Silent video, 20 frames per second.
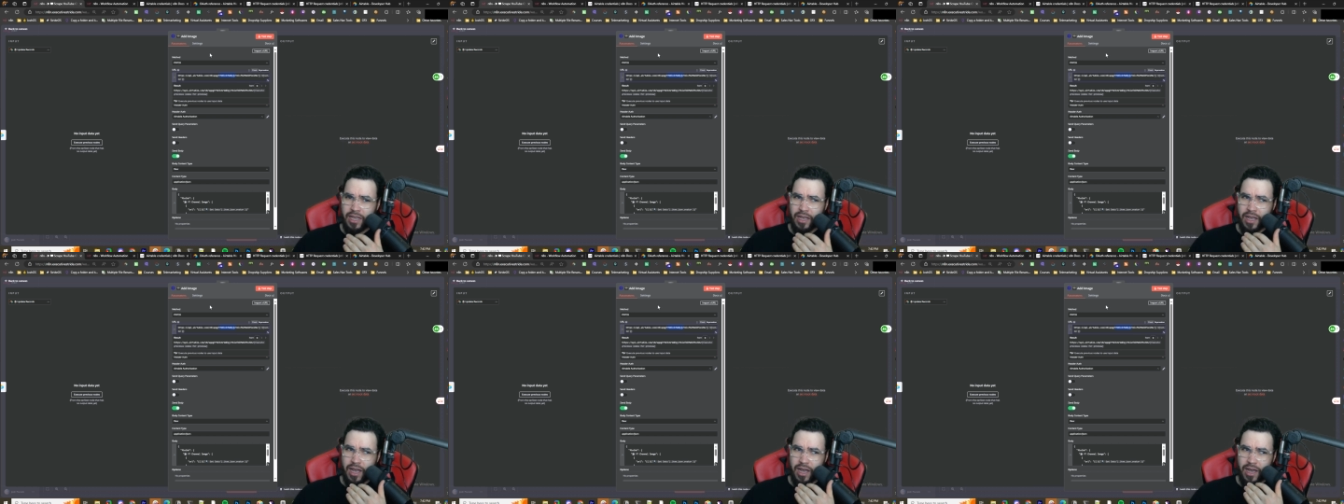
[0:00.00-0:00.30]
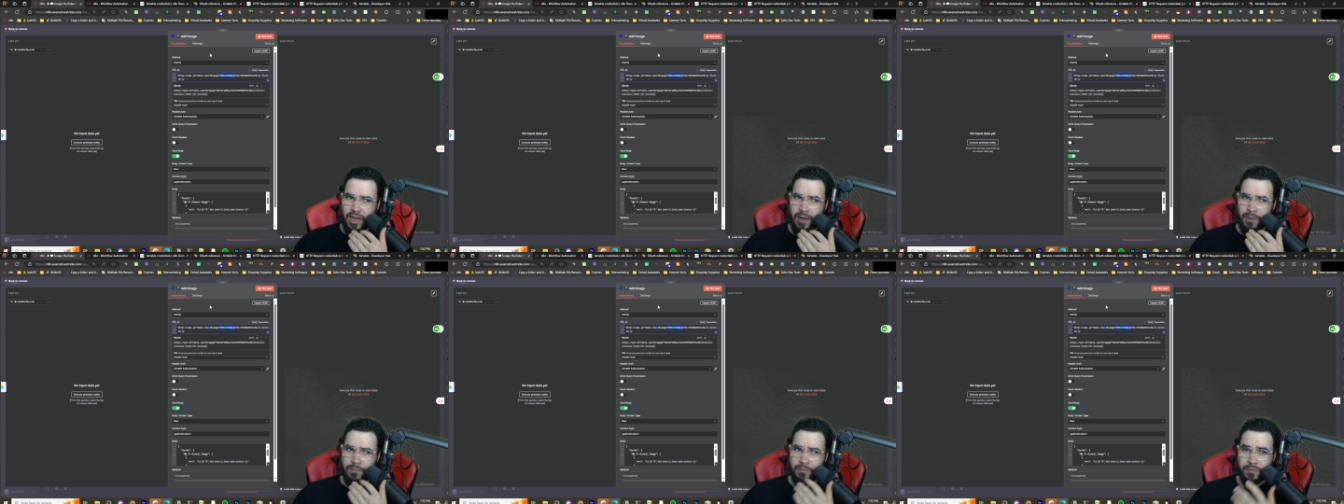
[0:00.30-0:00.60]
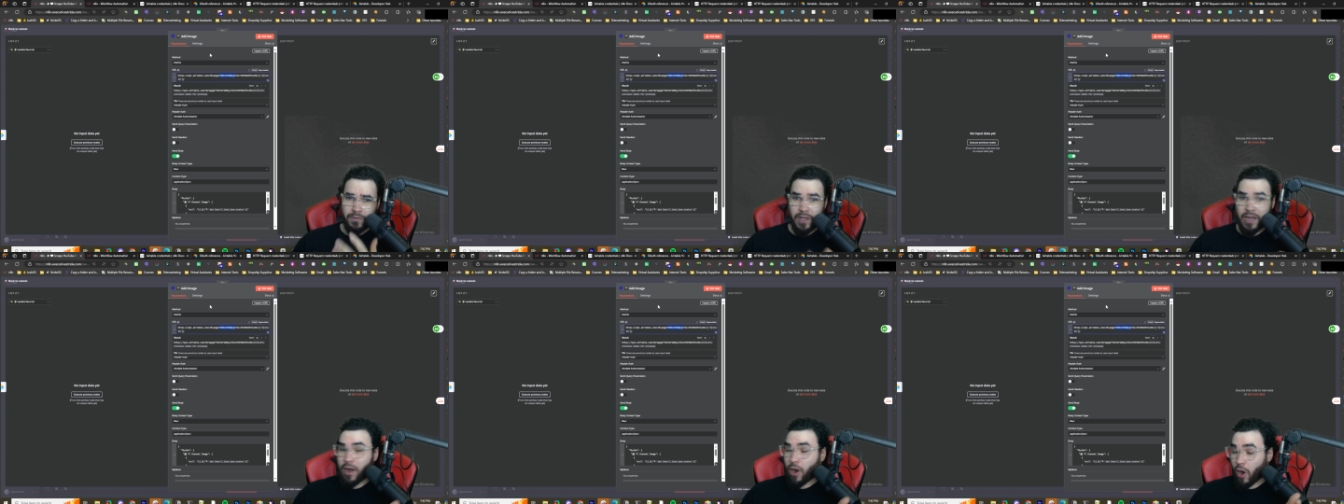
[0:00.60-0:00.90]
Um,
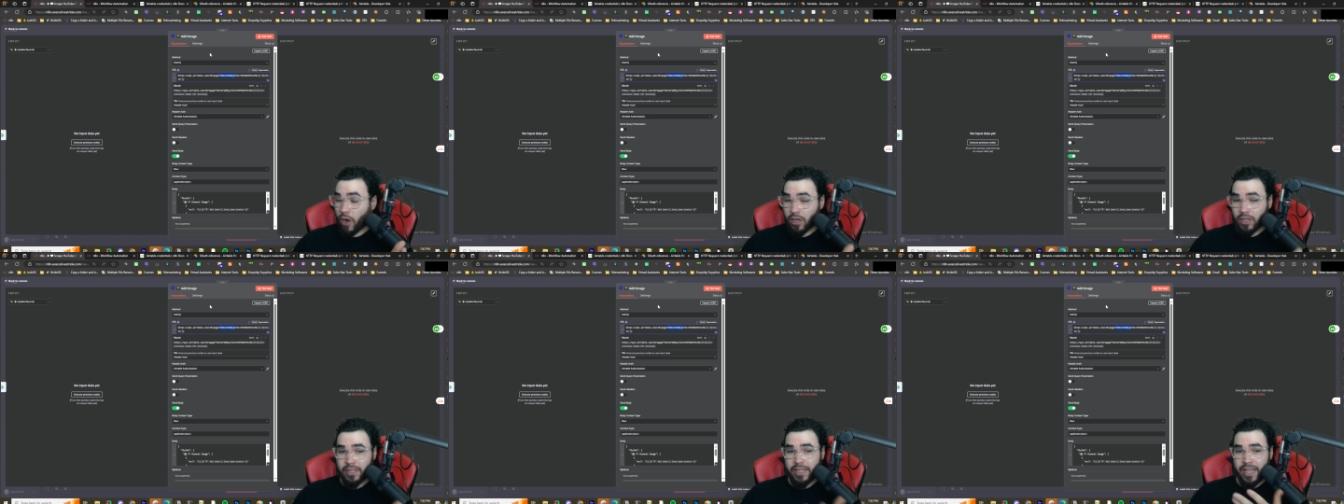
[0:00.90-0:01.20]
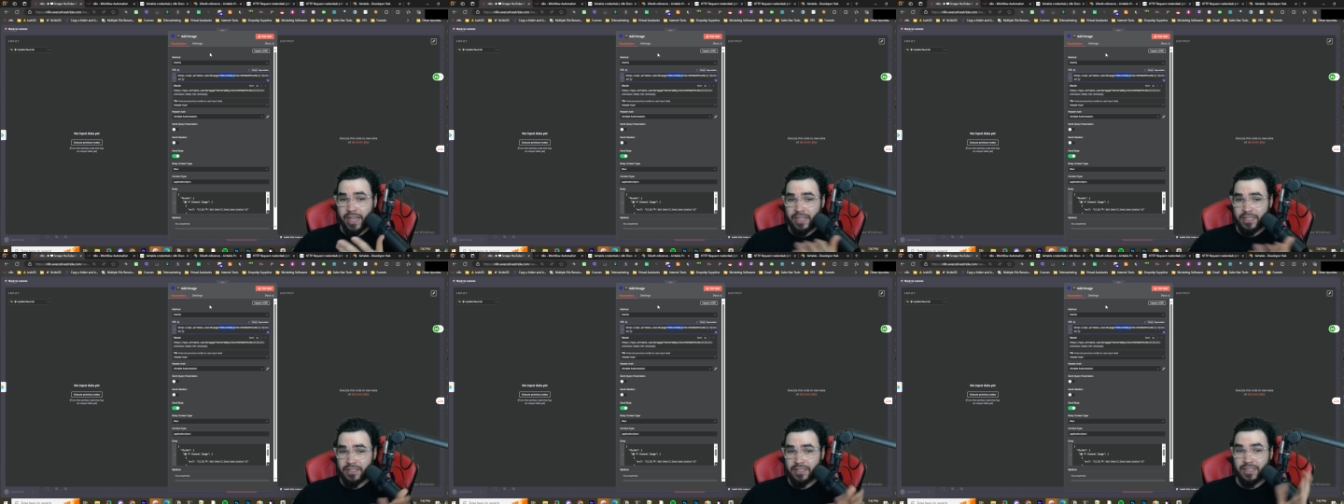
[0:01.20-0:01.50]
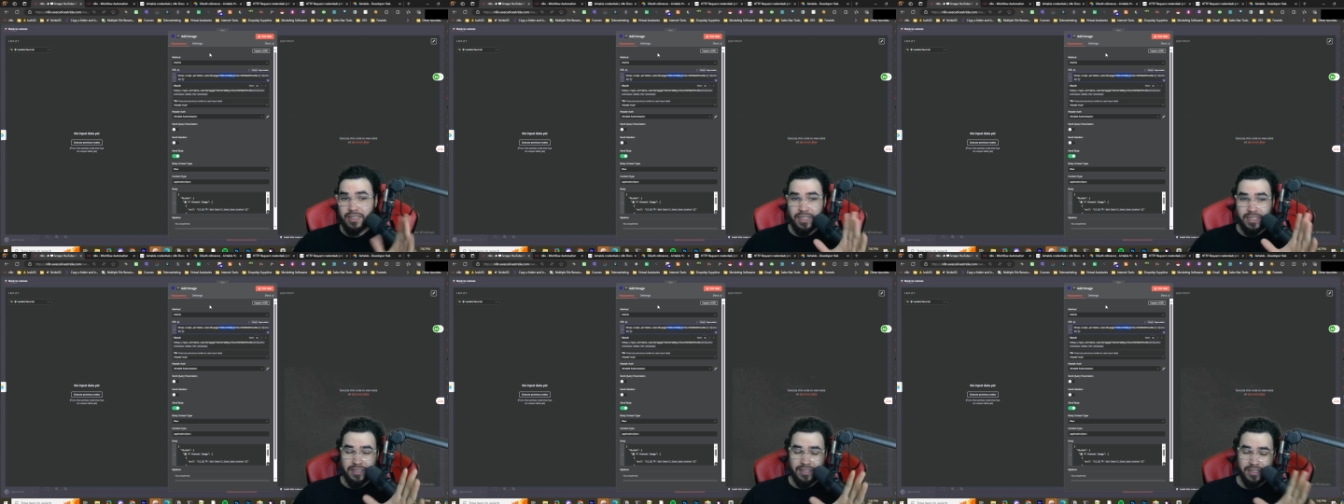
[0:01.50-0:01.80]
in our case, in
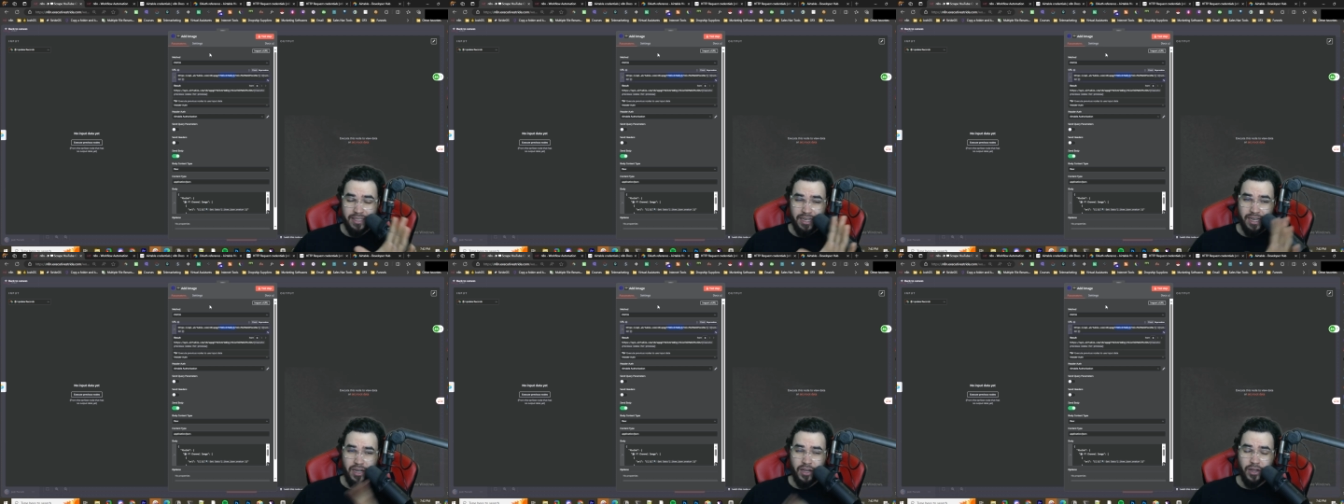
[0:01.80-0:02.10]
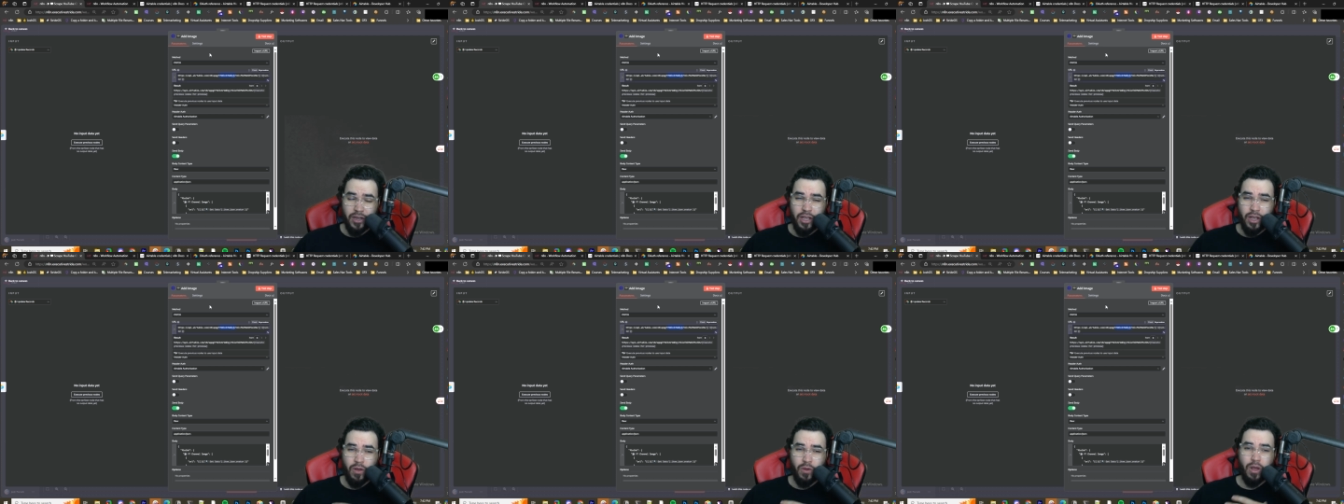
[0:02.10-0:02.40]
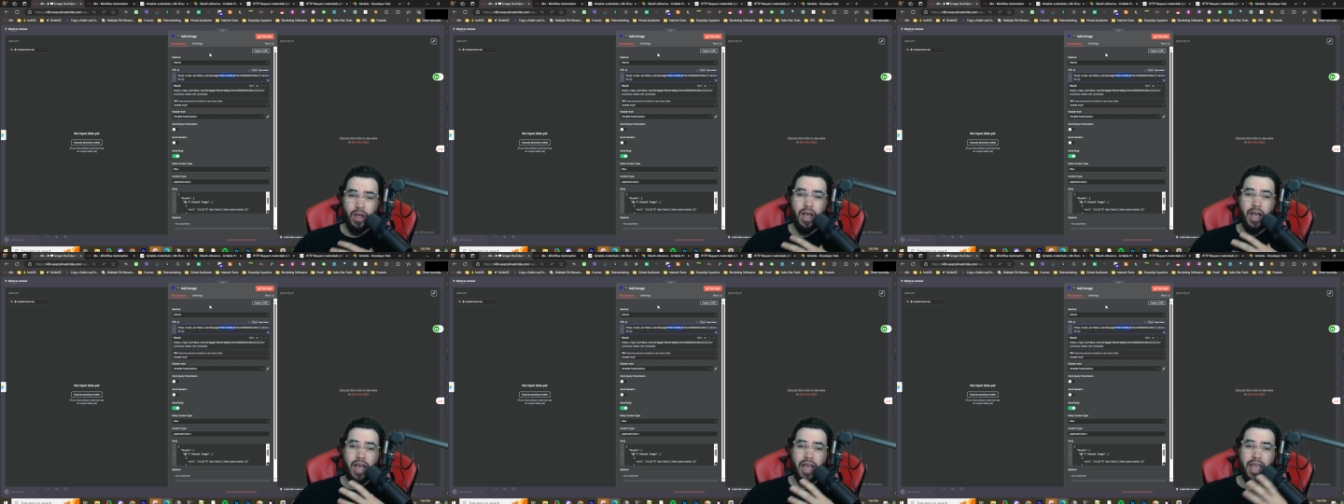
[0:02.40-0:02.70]
this scenario,
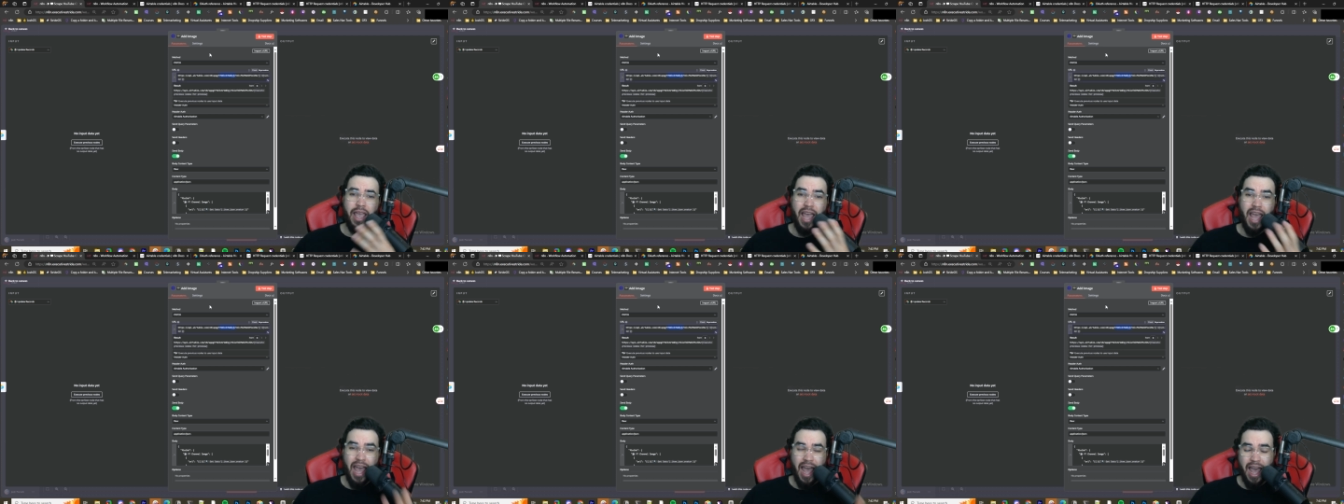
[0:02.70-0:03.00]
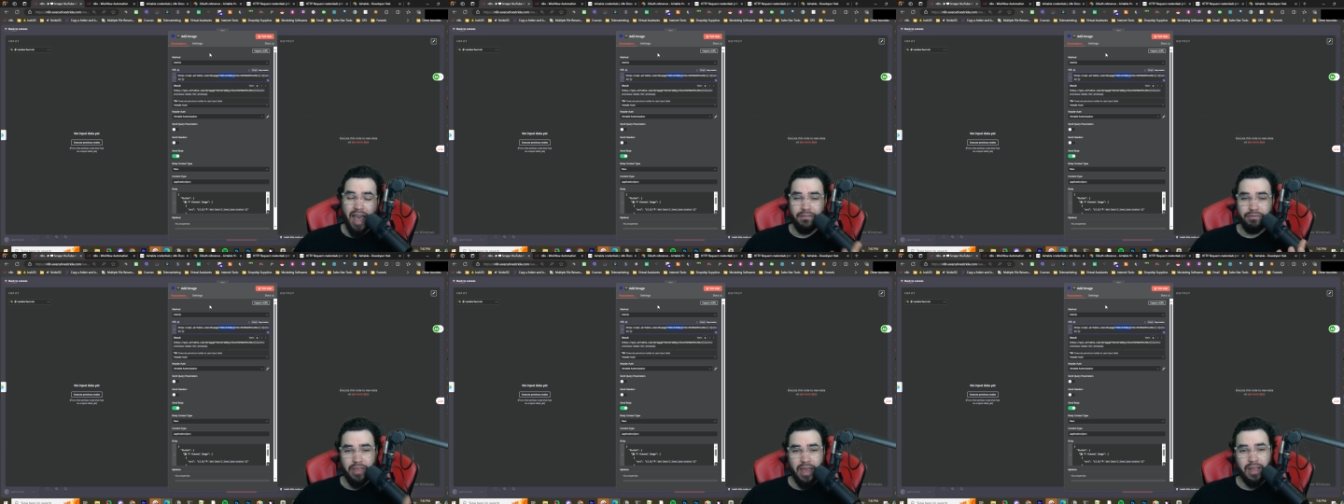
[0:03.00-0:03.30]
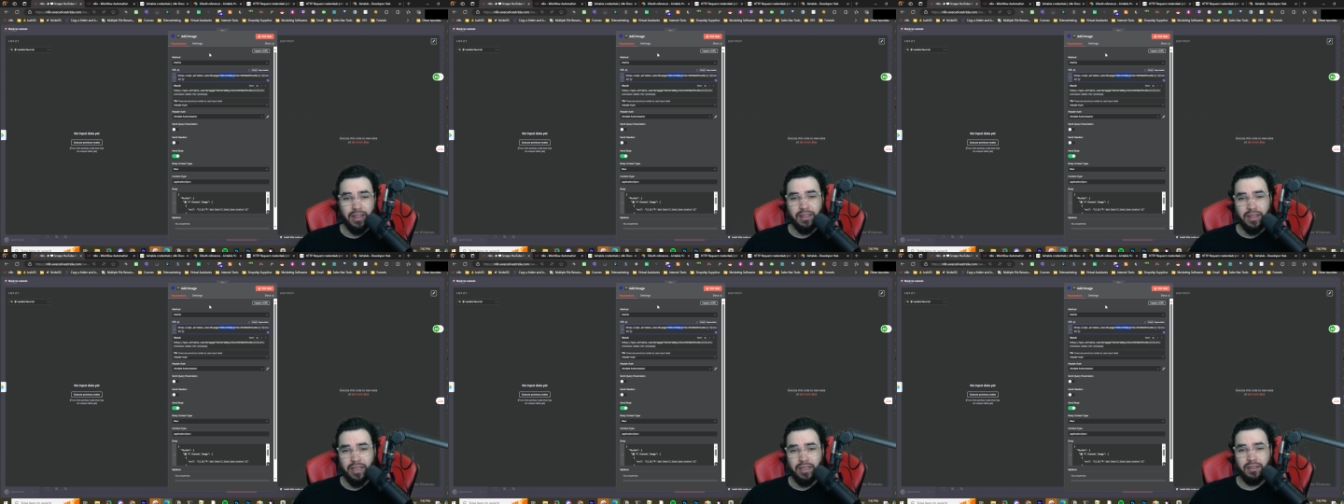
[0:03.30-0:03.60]
I have
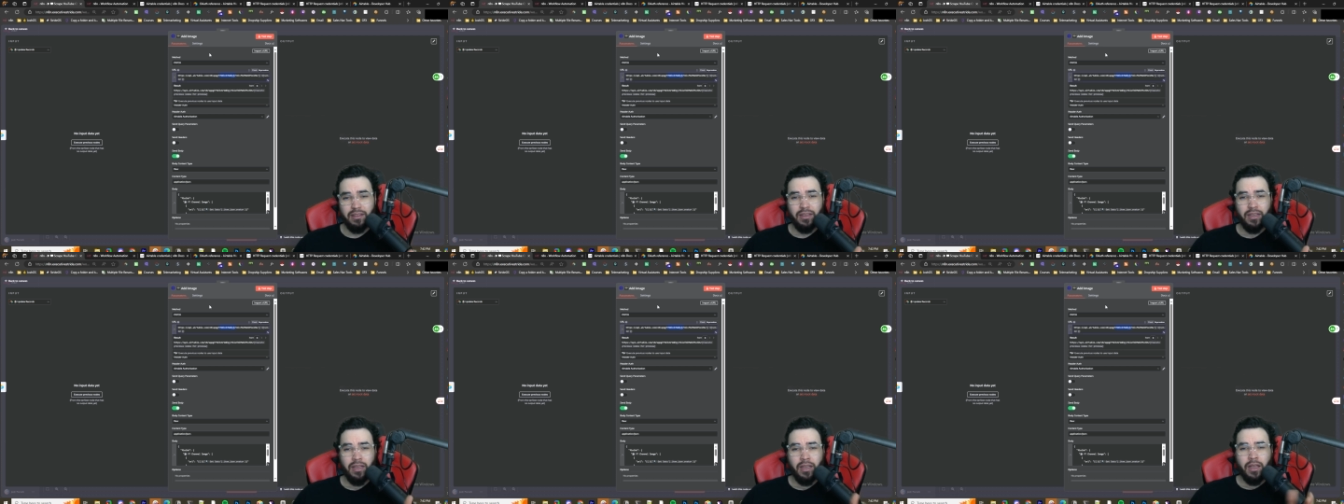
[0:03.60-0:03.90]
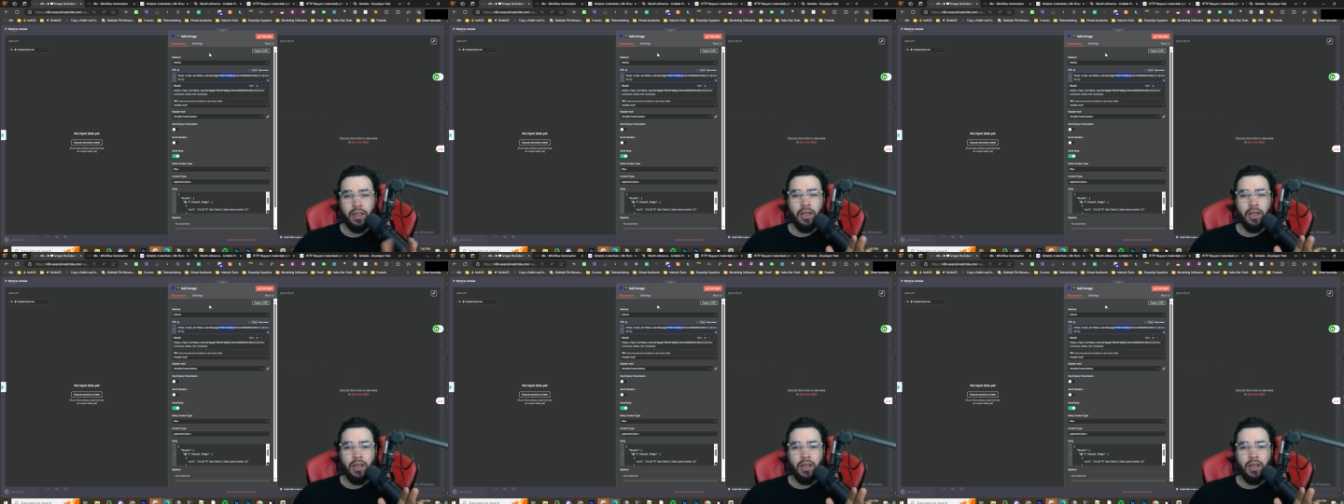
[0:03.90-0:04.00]
that link.